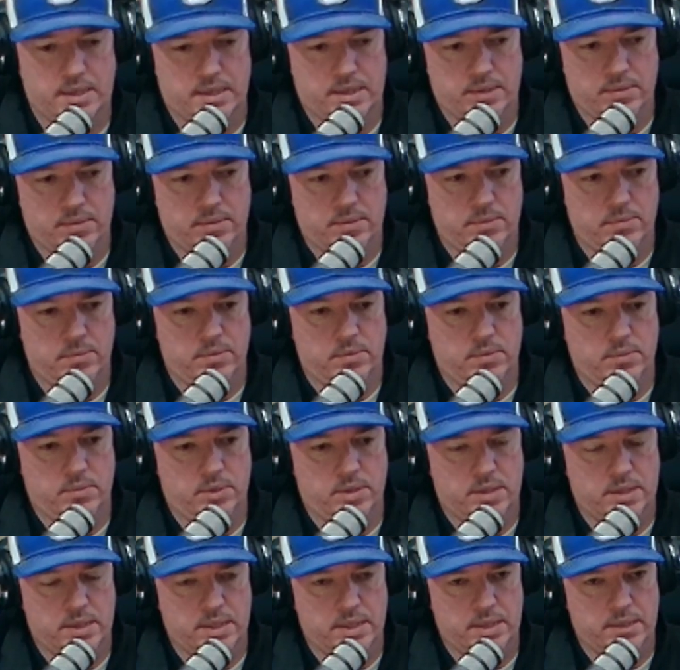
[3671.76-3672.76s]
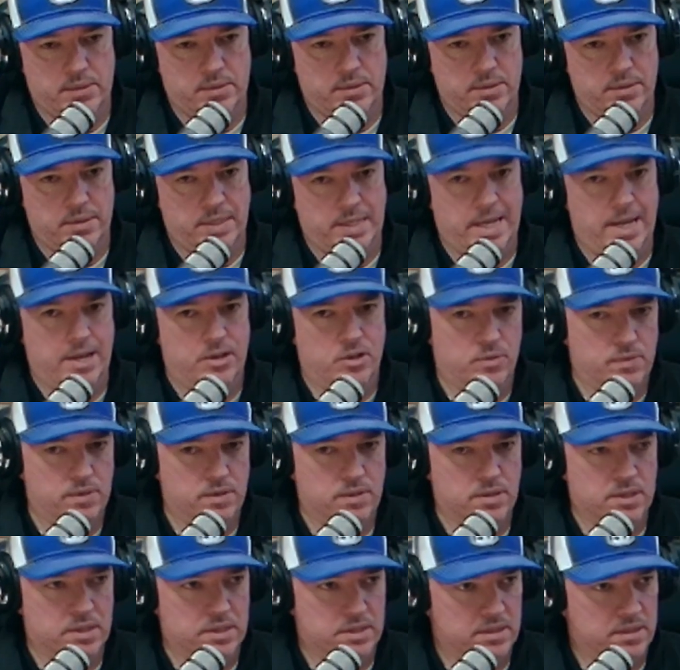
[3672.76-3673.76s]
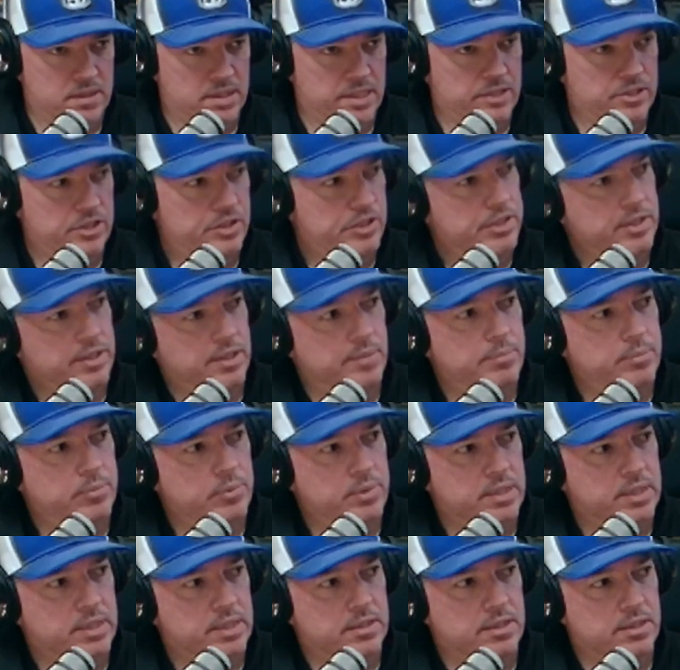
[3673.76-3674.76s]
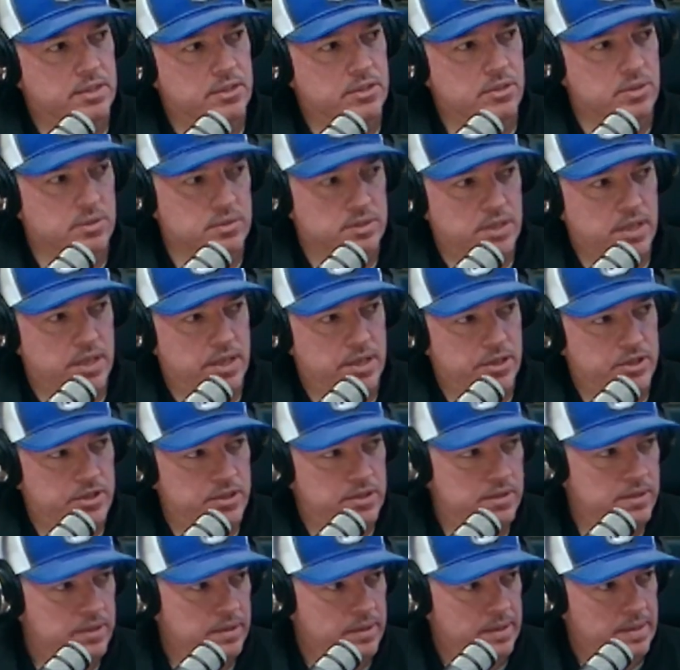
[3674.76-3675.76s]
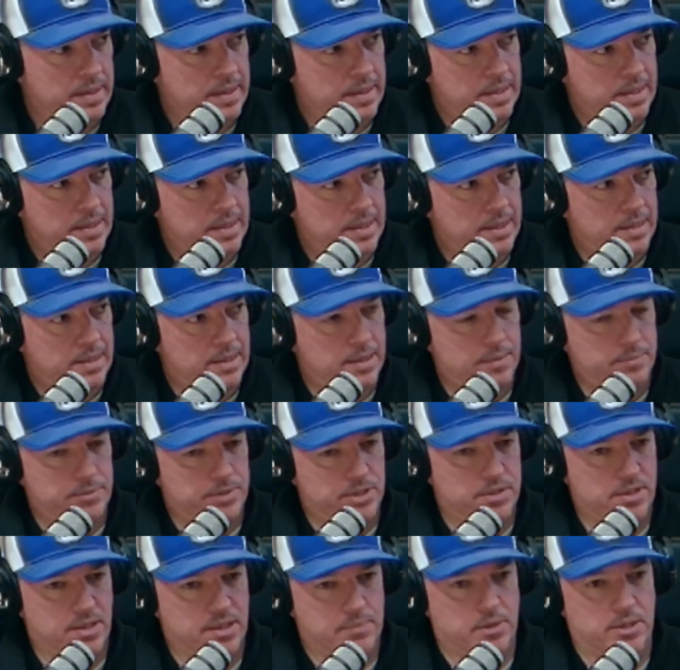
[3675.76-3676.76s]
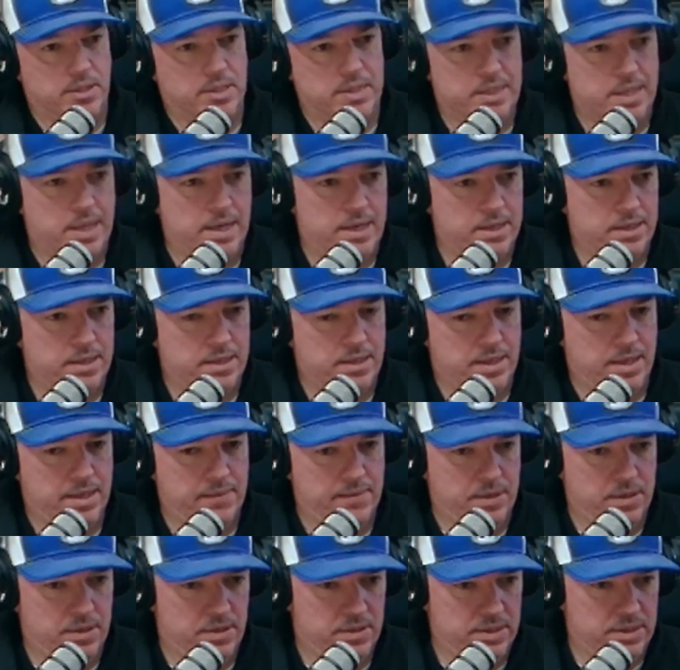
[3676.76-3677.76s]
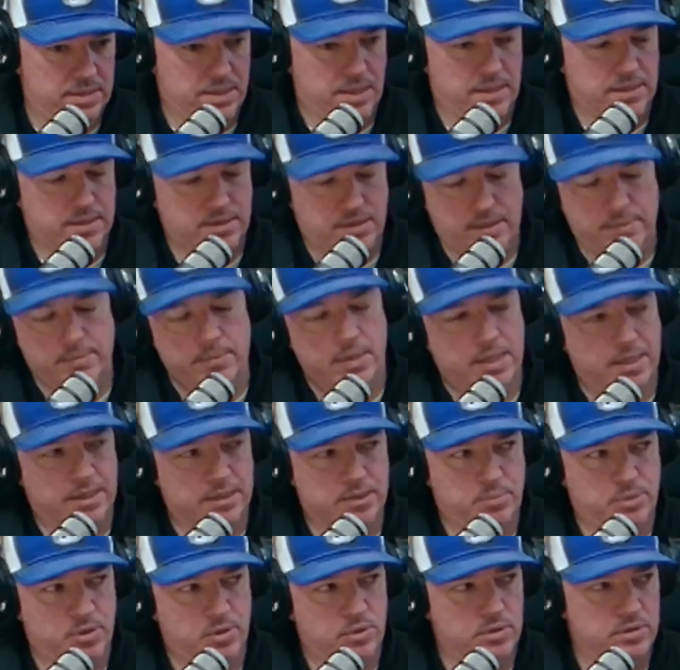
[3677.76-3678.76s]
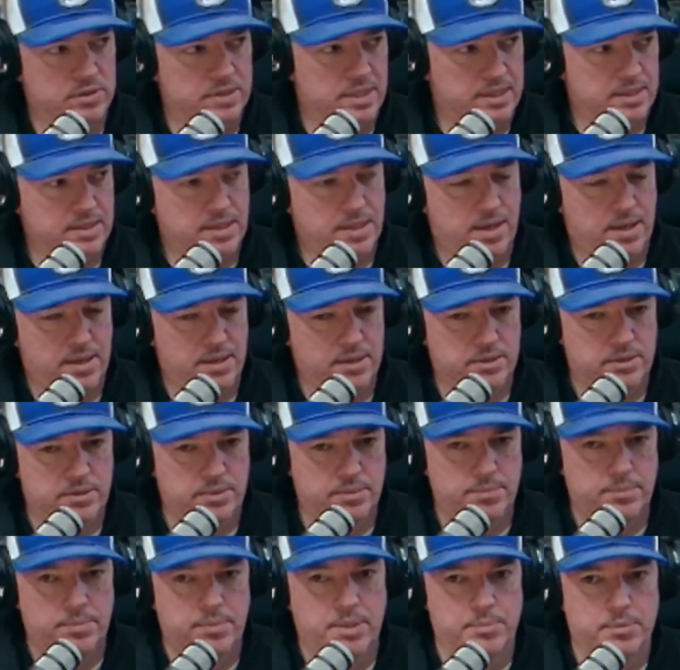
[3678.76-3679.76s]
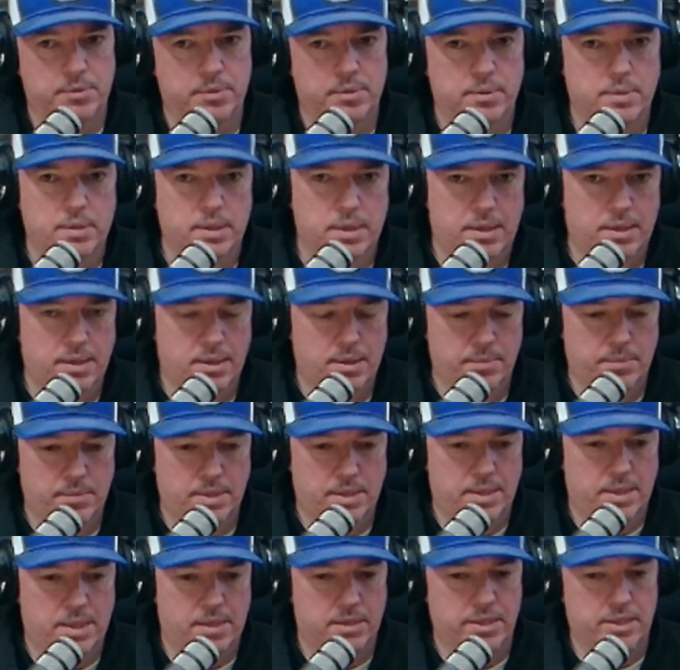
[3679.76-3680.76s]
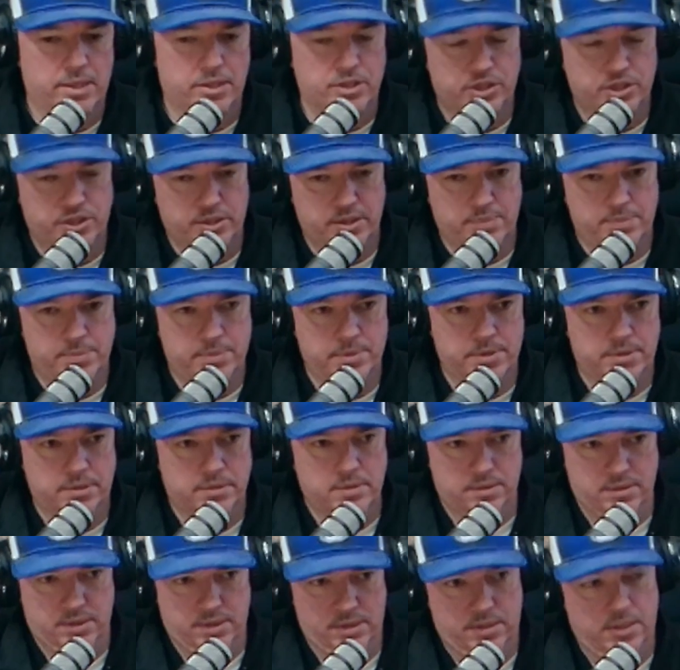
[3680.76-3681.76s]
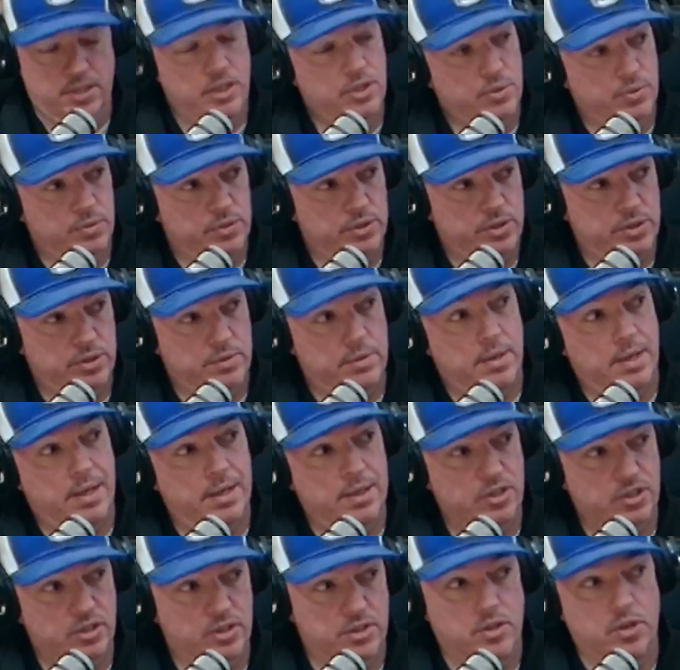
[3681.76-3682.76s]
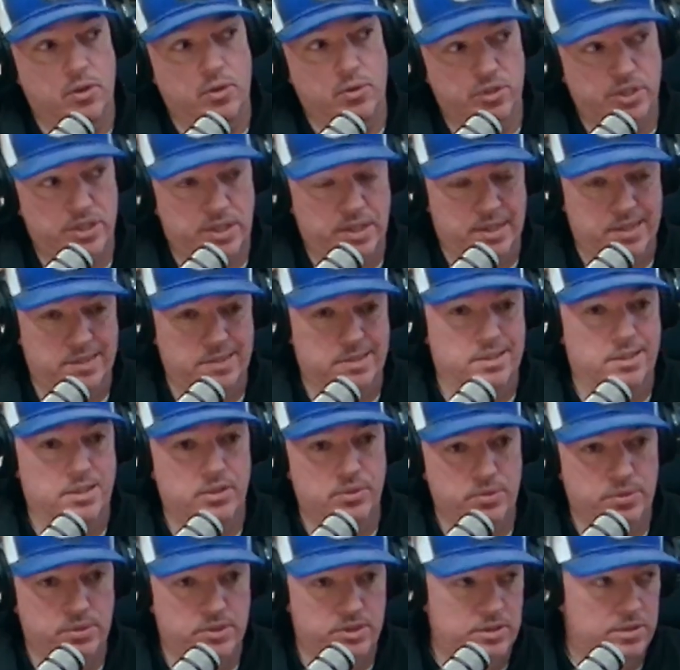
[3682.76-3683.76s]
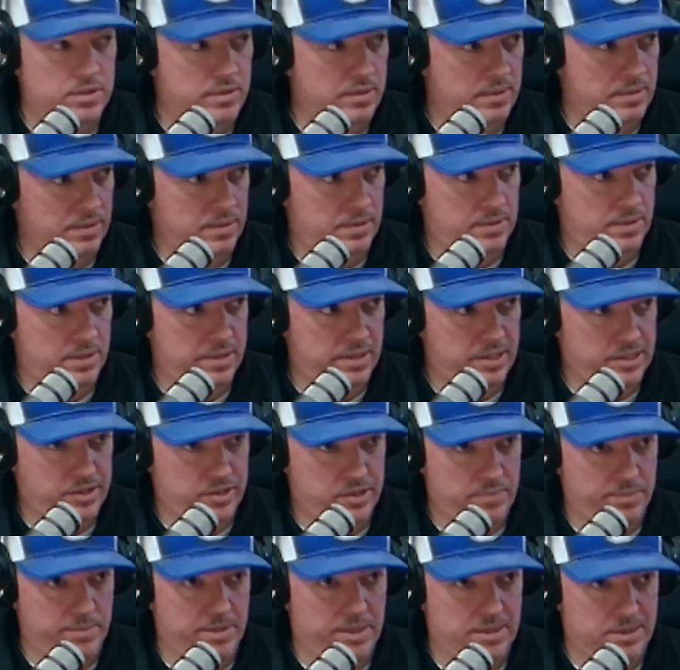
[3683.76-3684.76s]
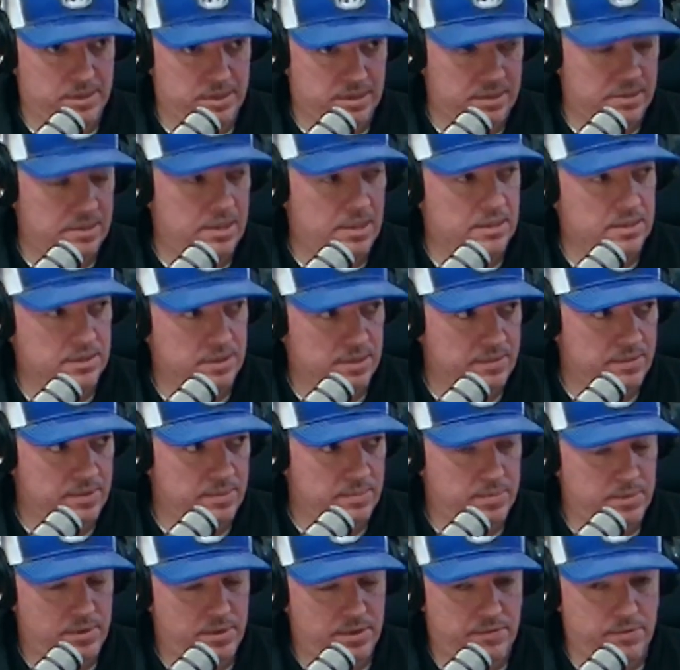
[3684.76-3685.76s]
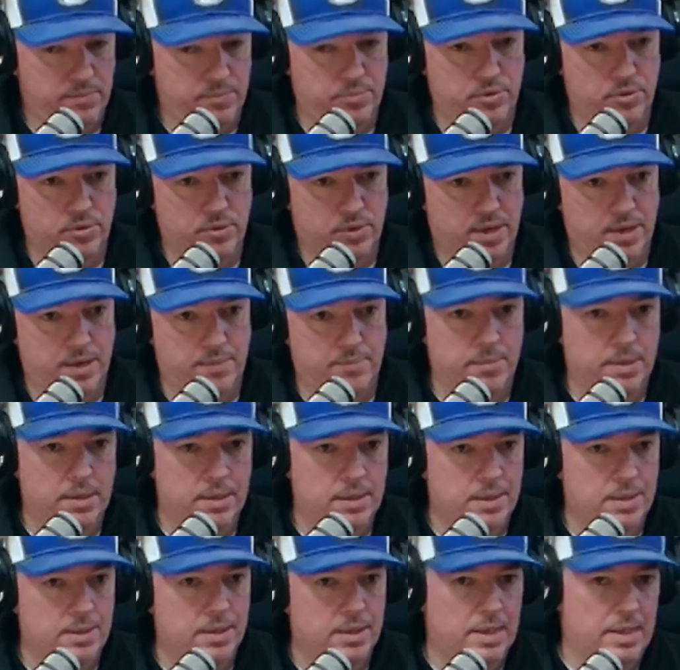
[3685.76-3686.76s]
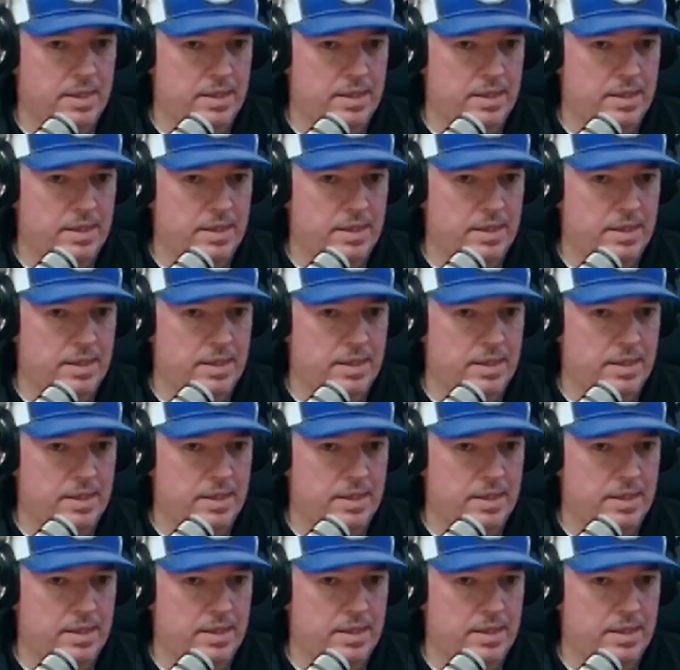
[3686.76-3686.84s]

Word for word: there. I think yeah. one thing you can't overlook is leadership within the association. Um, you talk about Edina and having all these ex ex pros, ex college people. Um, I think leadership is is huge. Good coaching is huge in determining success of a of a program.